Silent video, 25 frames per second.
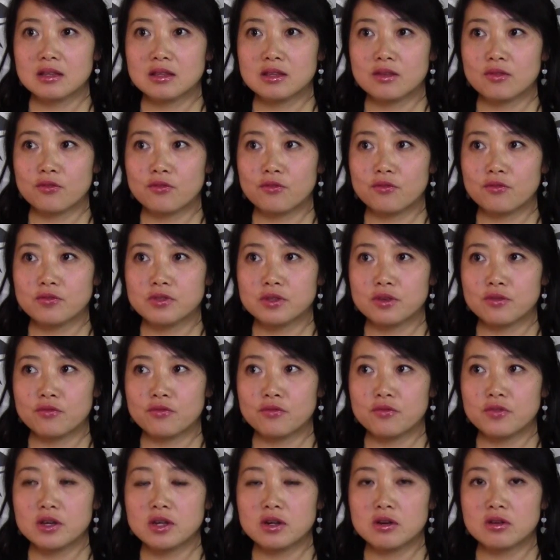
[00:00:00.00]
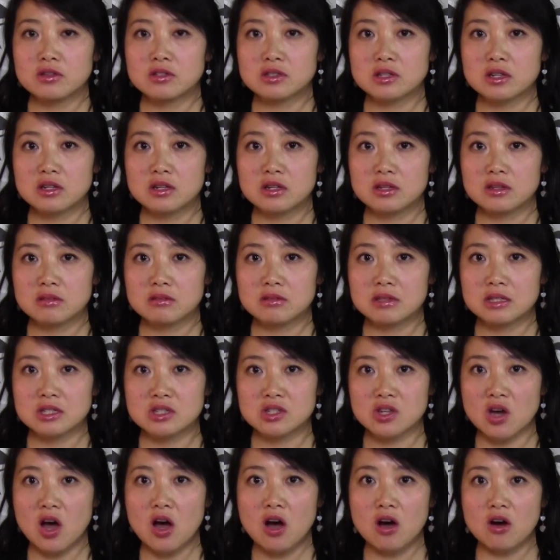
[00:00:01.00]
the fear is gonna
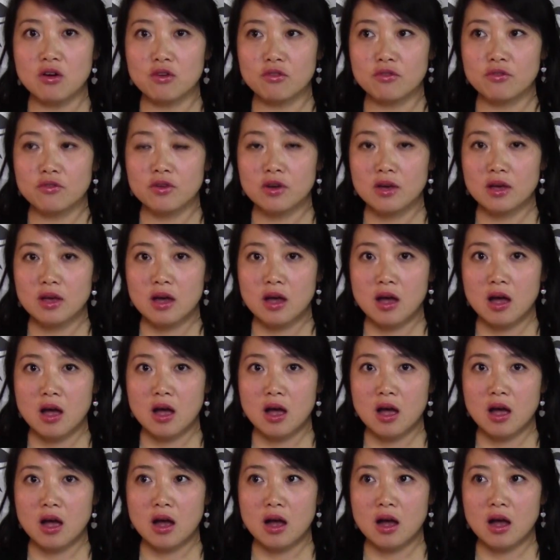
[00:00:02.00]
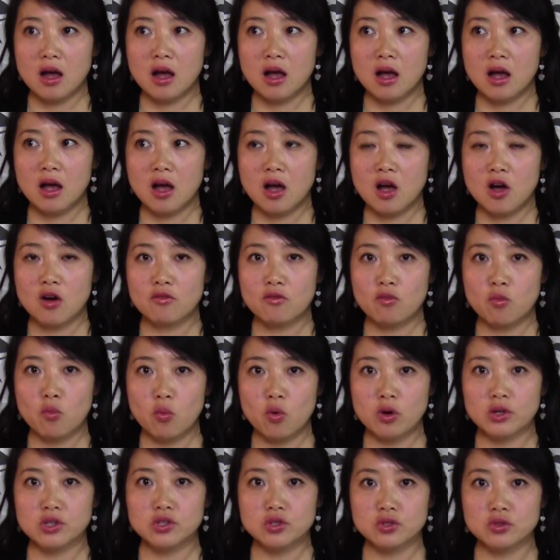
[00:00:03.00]
dissolve of
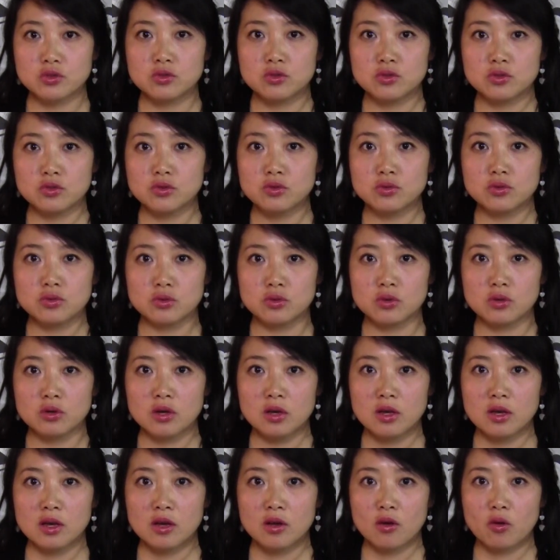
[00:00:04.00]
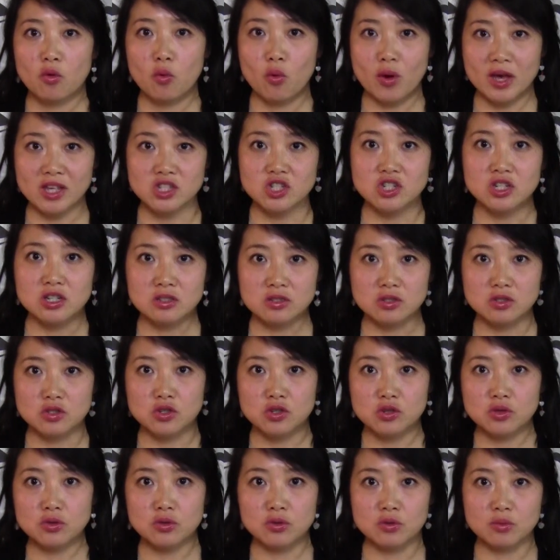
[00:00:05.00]
what to do questions
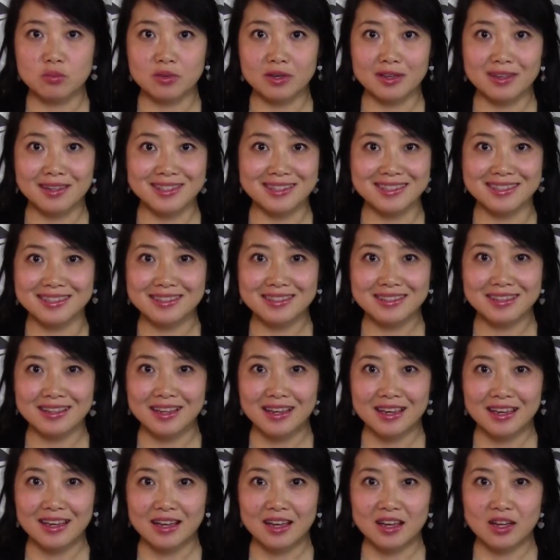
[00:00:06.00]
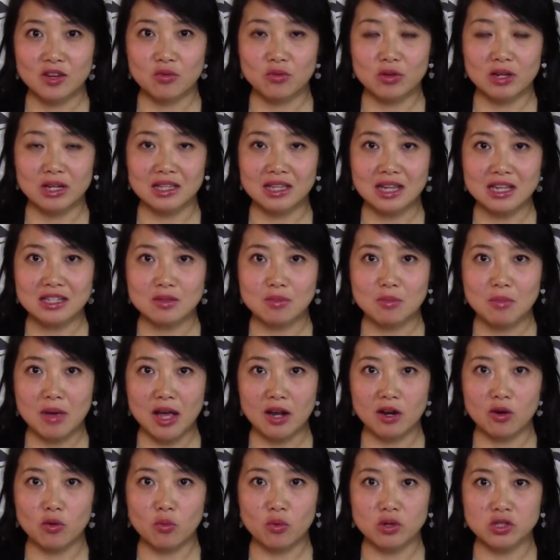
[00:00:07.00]
too, because it really doesn't
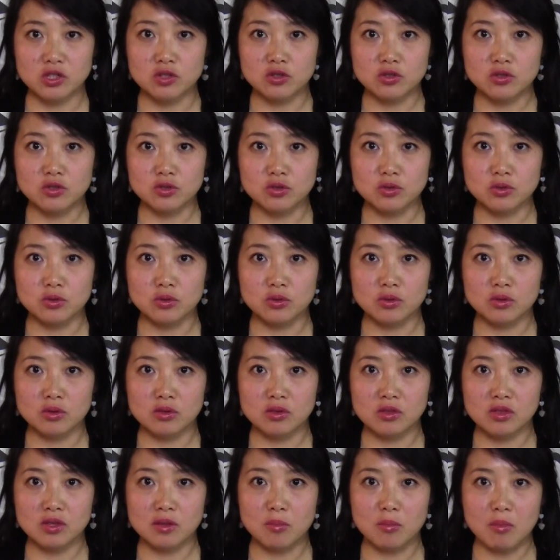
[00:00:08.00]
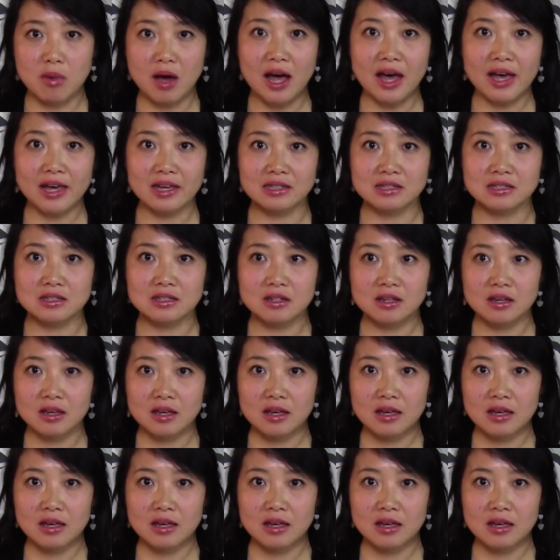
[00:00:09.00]
matter what to do. The mind